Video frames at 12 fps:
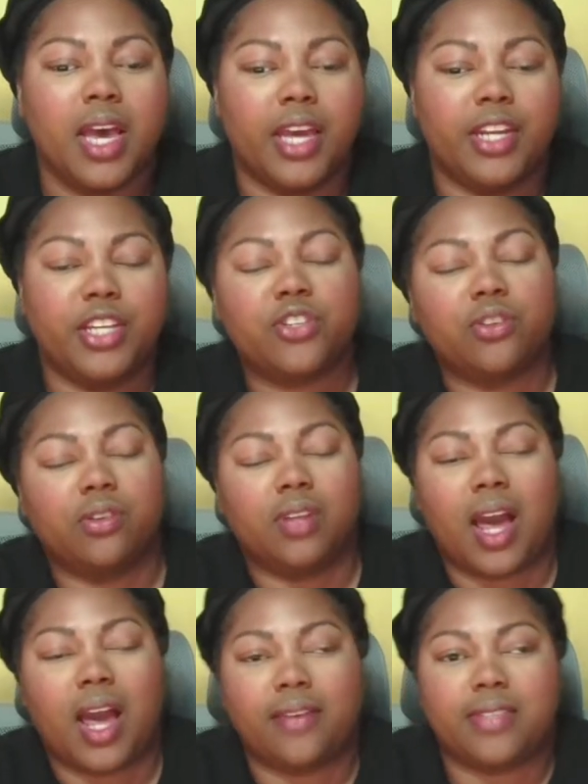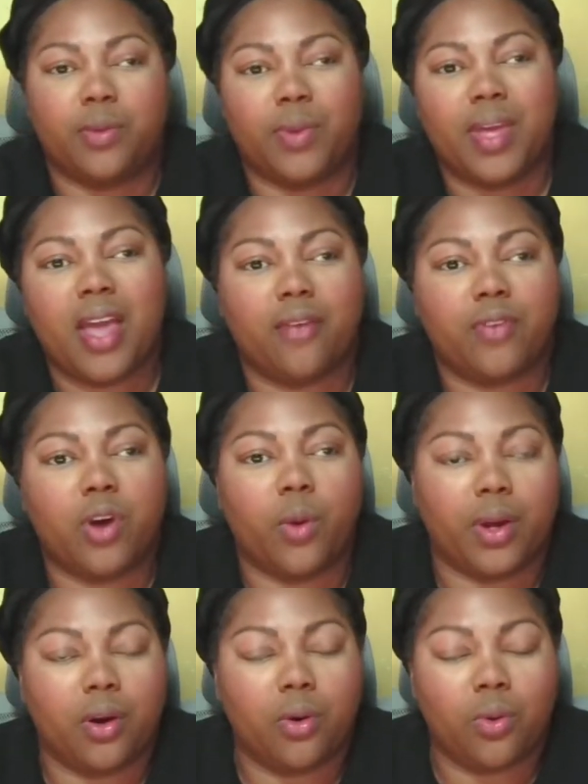additional lives that we have
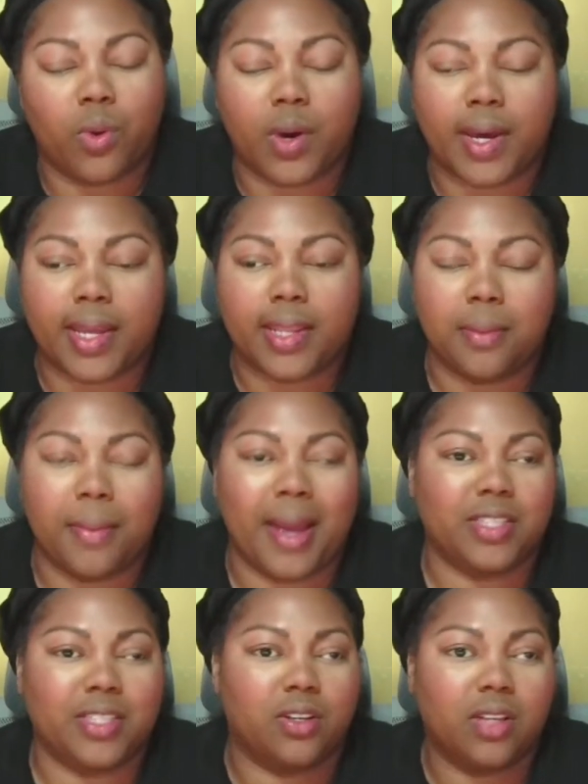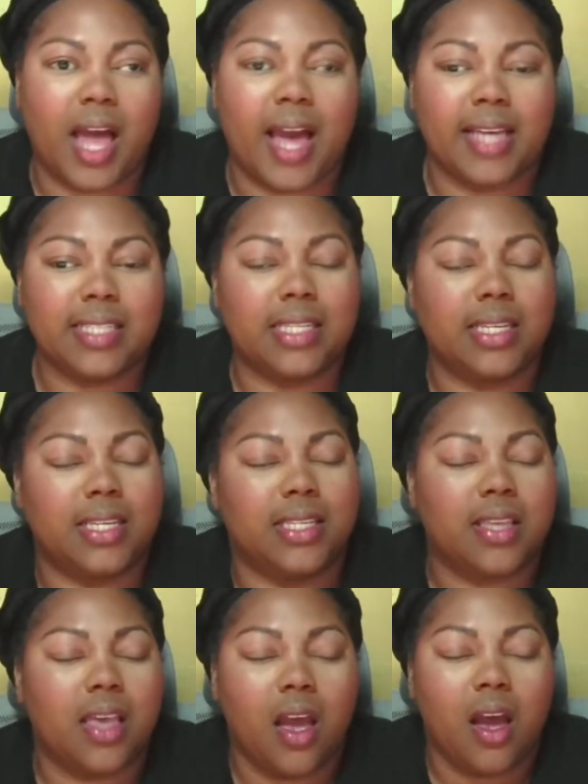going on, the master
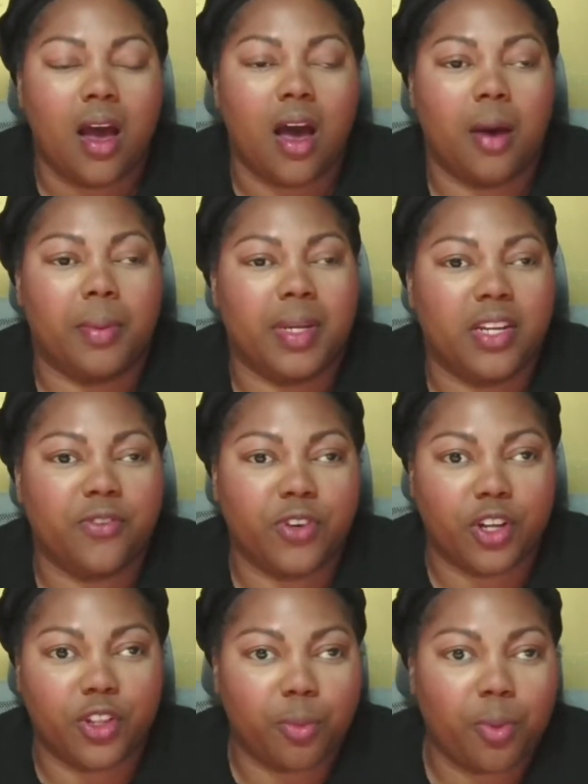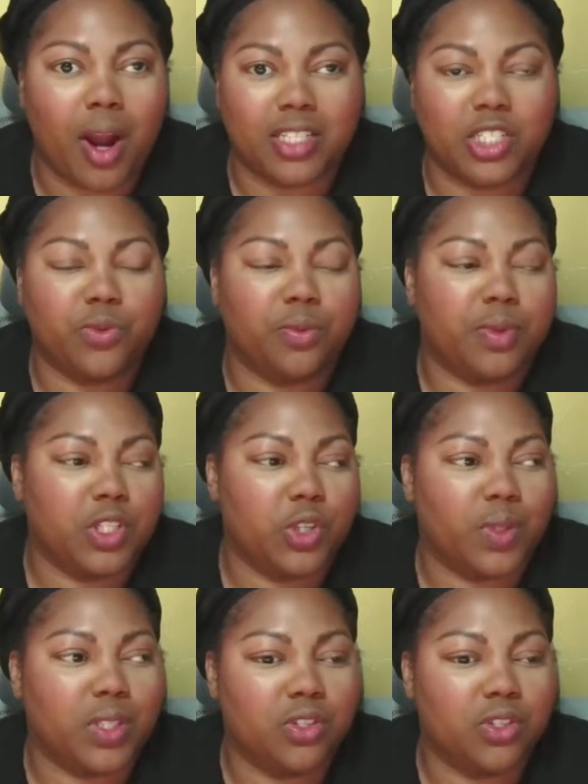classes, and different other projects we've been doing.